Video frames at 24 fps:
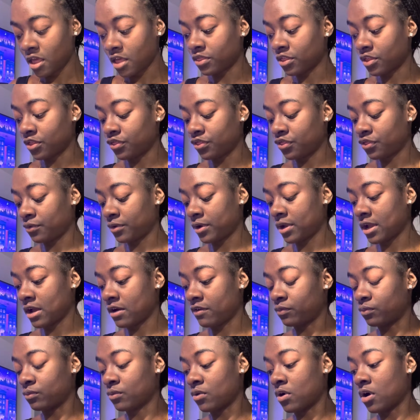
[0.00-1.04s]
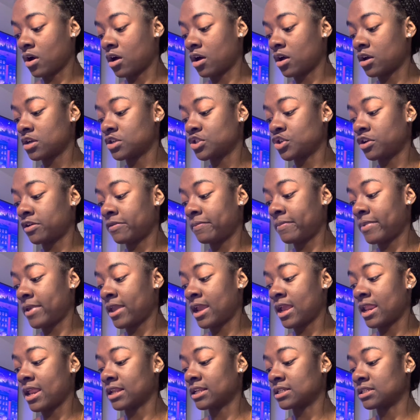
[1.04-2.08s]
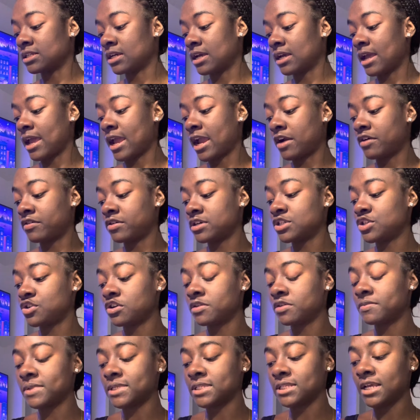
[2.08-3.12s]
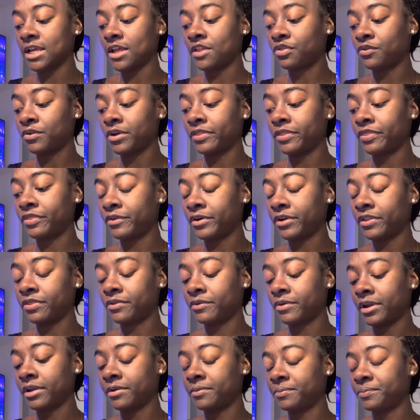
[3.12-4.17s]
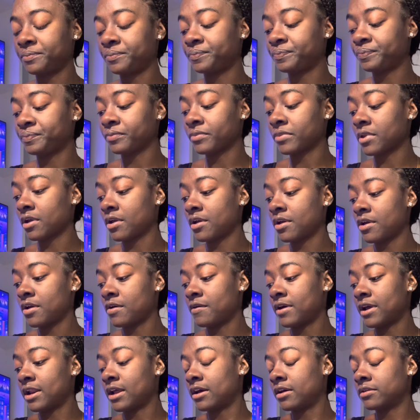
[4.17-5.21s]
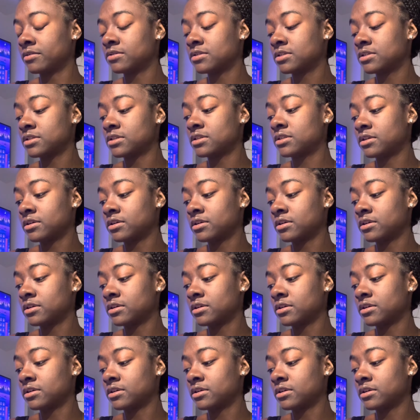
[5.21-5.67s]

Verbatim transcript: The three of wands. You could be connected to Aries. You could be seeing three, three, three. What else?